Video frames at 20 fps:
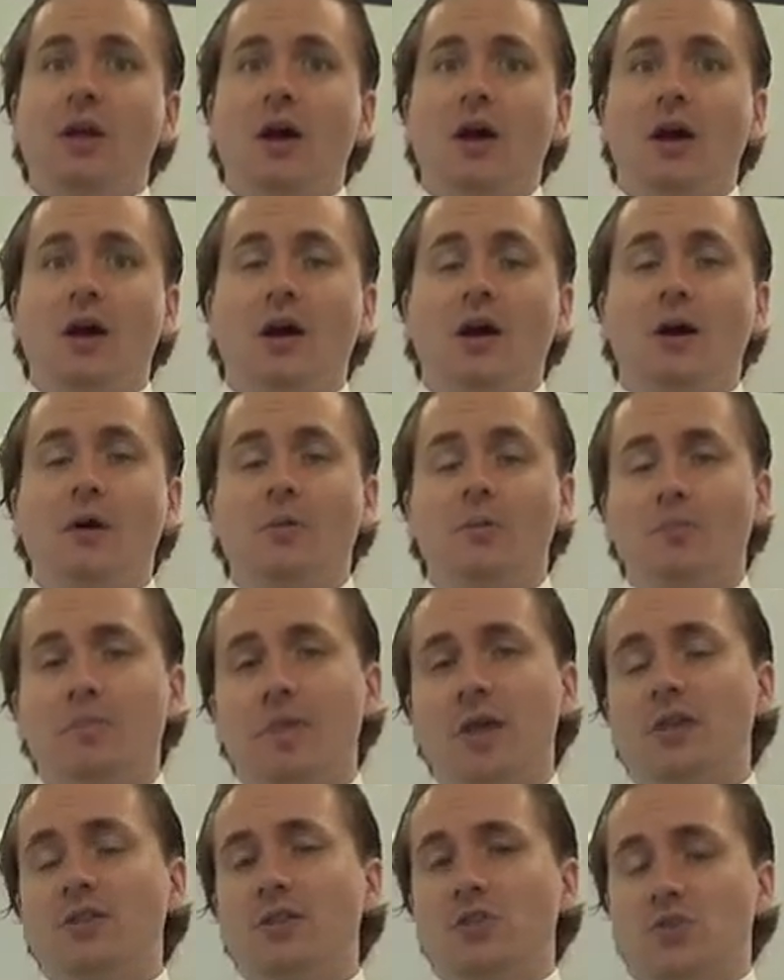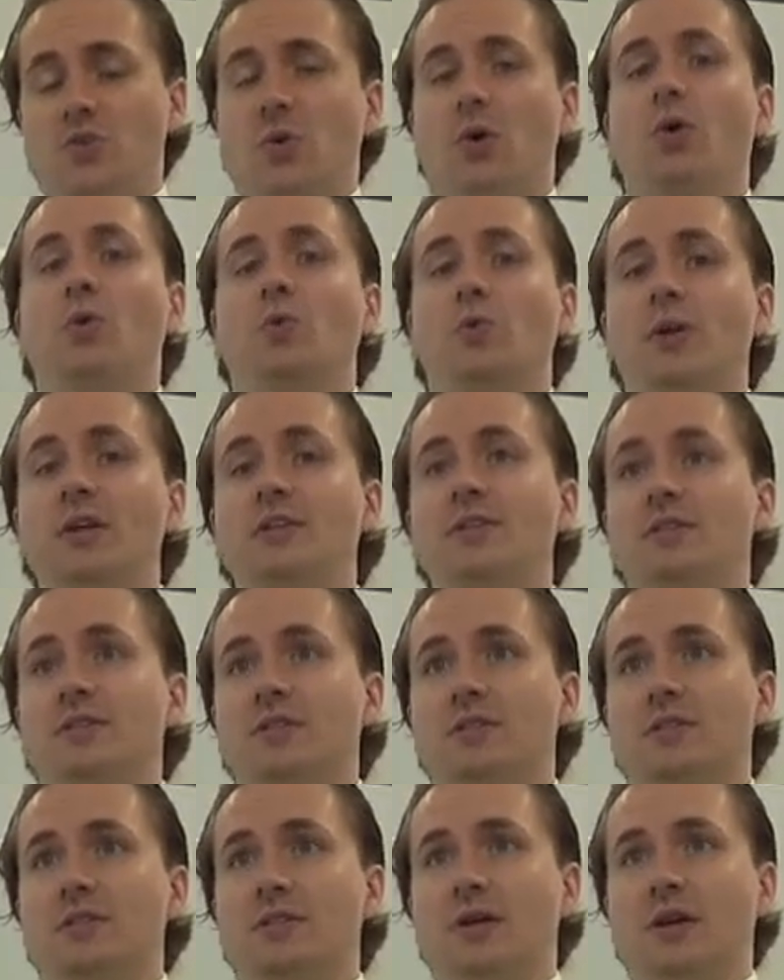Uh, these are all
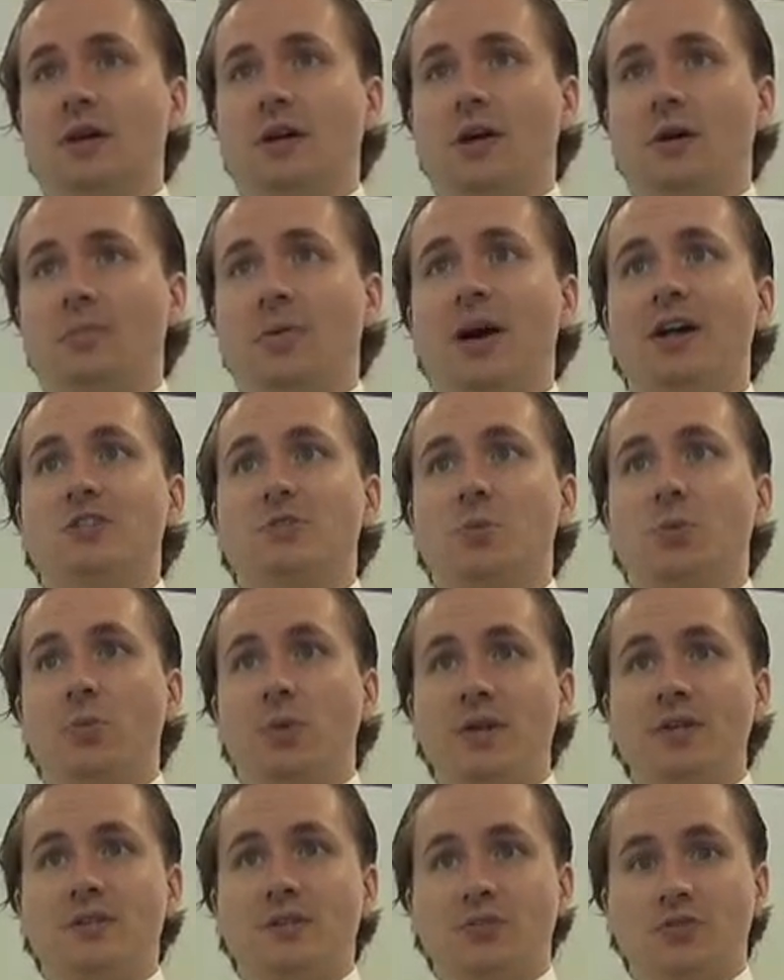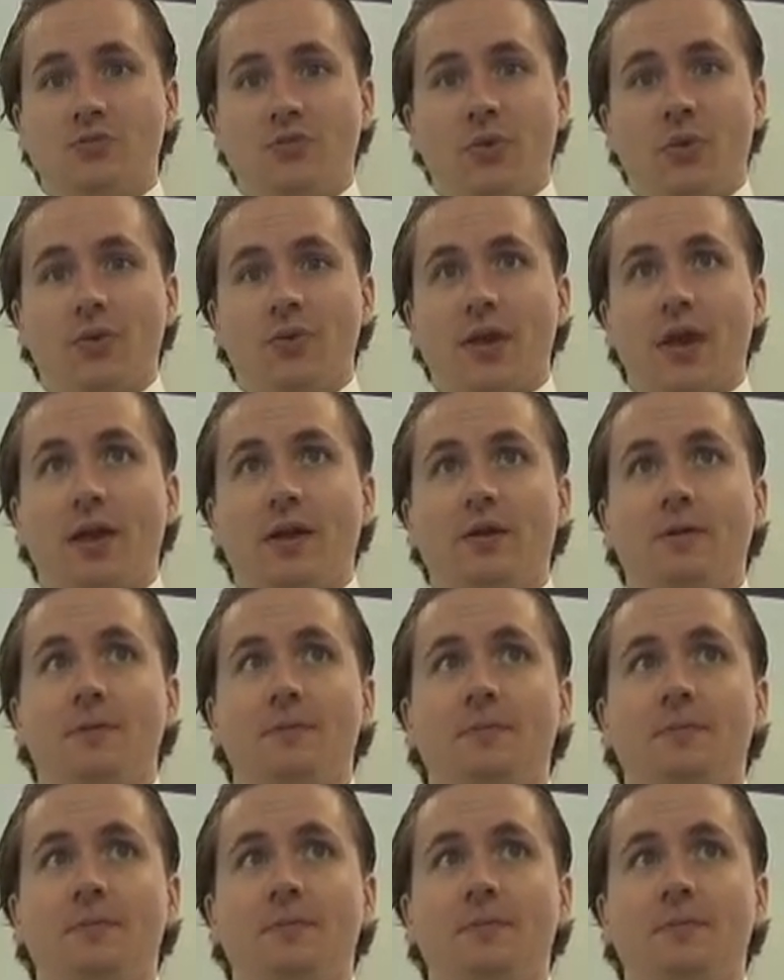reasons, uh, possible reasons for that.